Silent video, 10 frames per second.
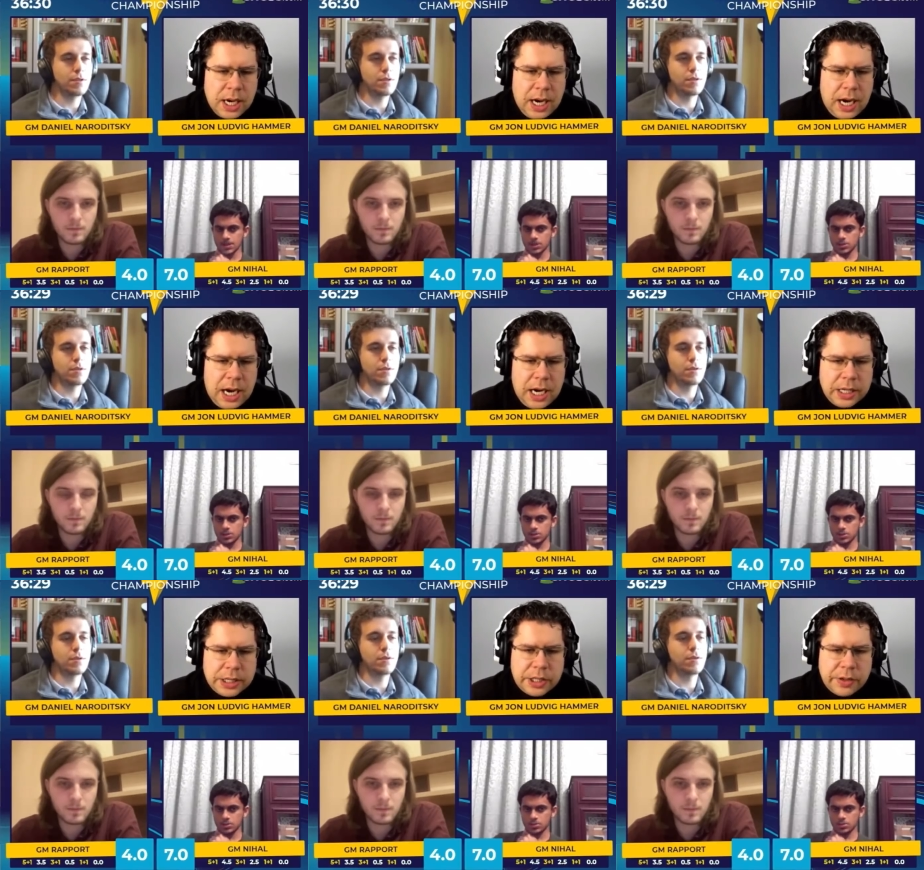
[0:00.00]

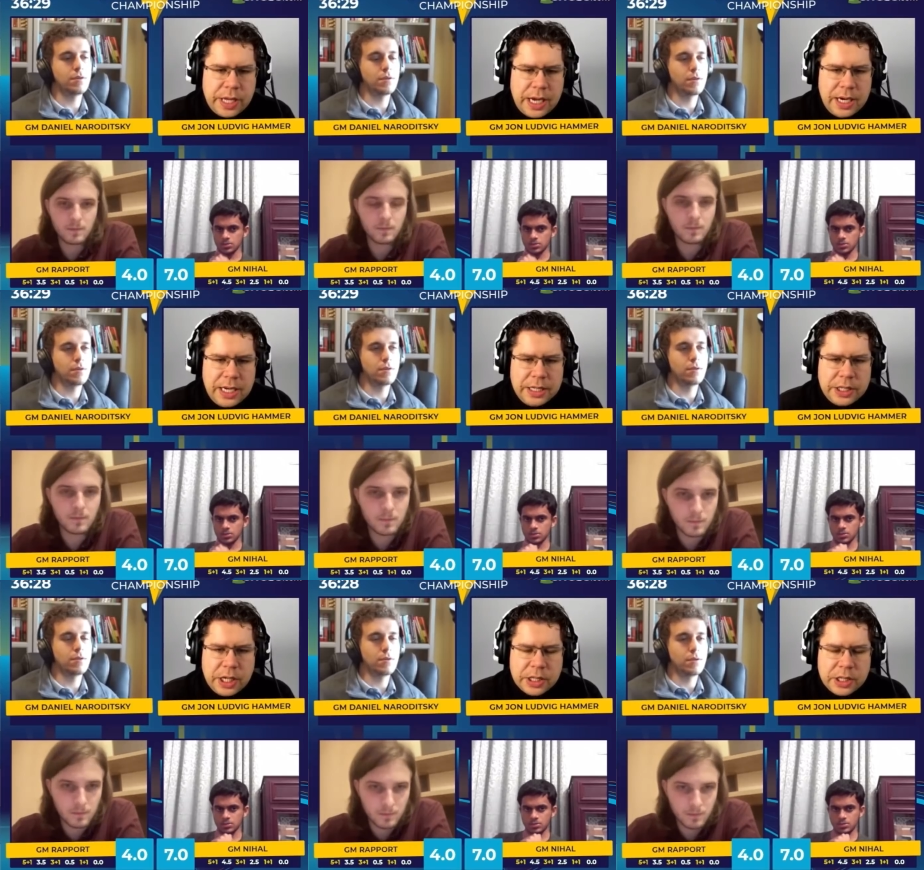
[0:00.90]
Speaker 1: uh, so that
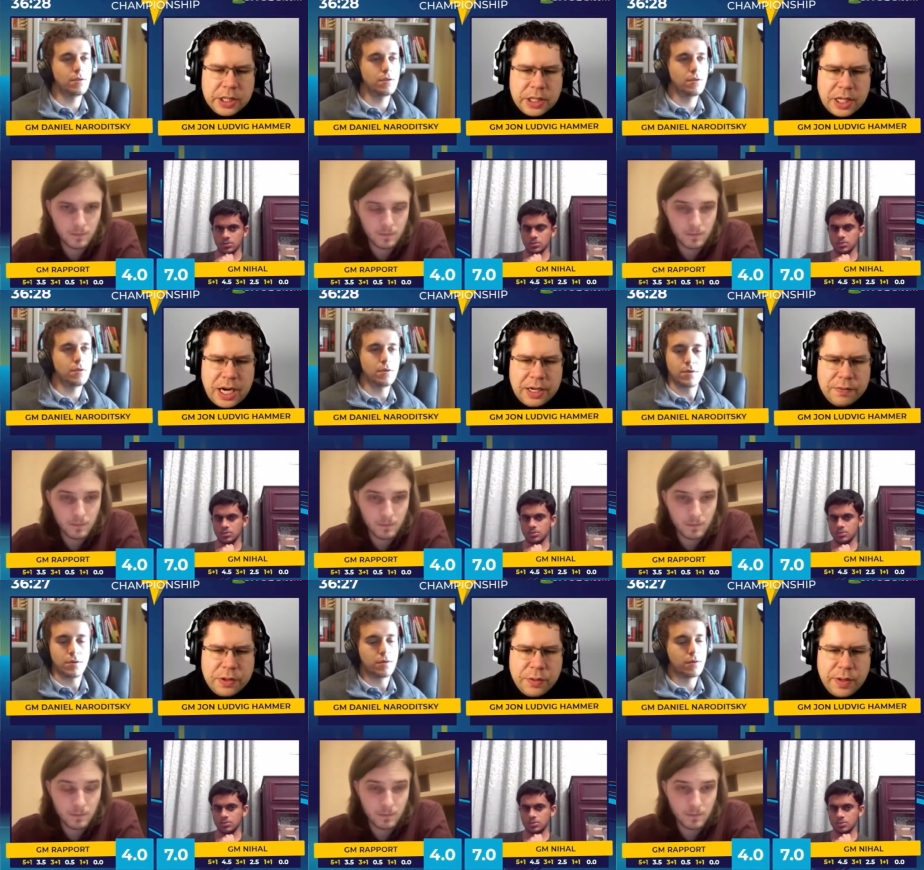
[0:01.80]
it doesn't kind
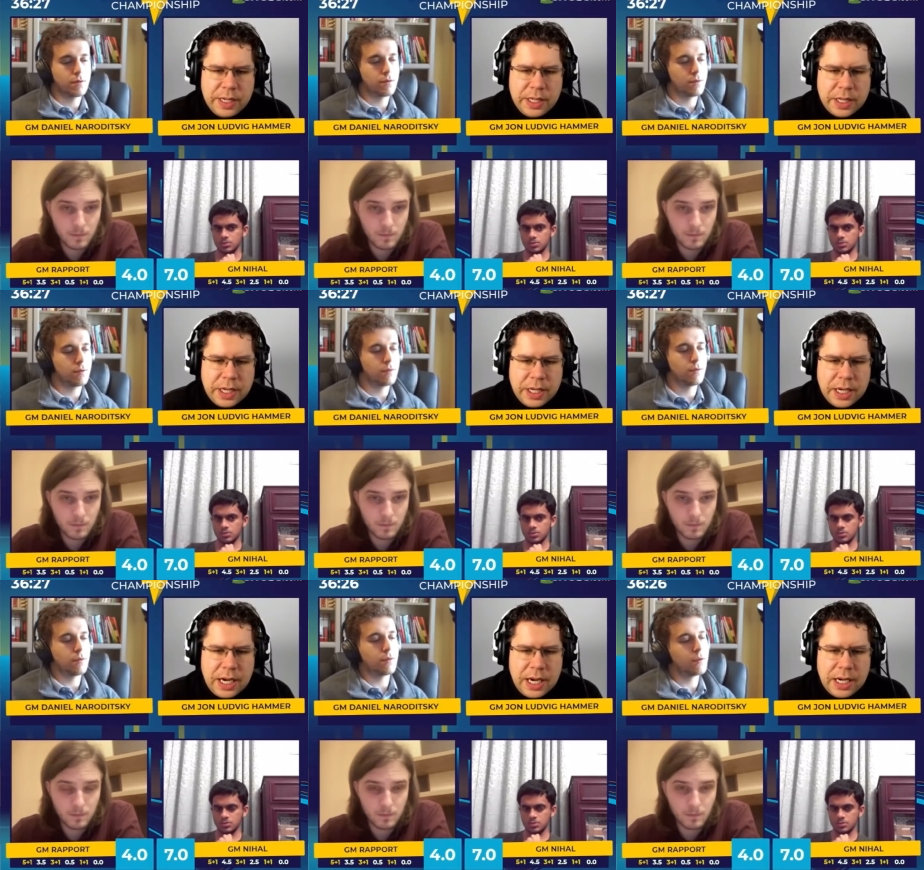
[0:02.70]
of do
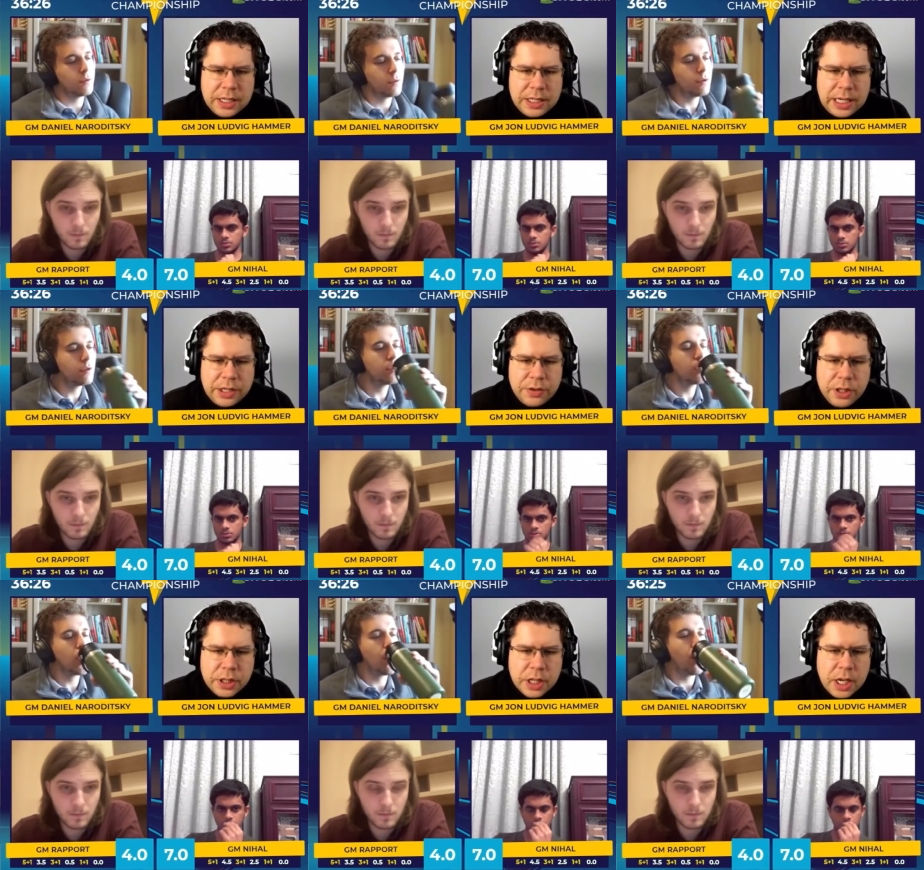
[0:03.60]
anything uh,
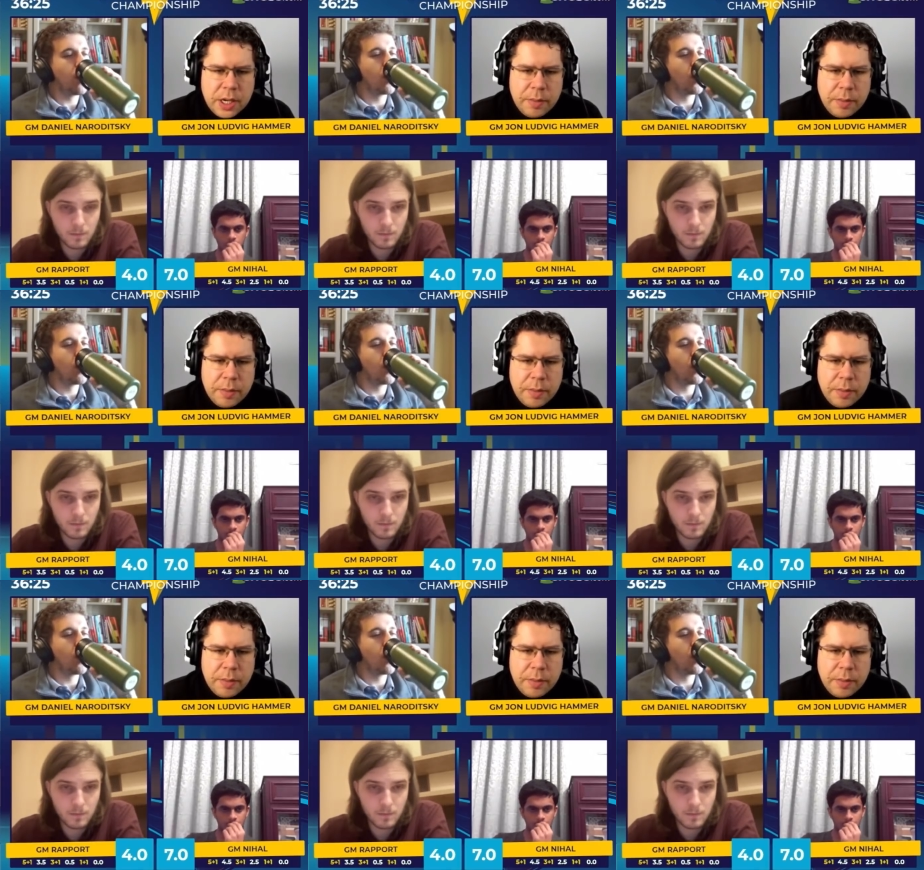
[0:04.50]
dangerous.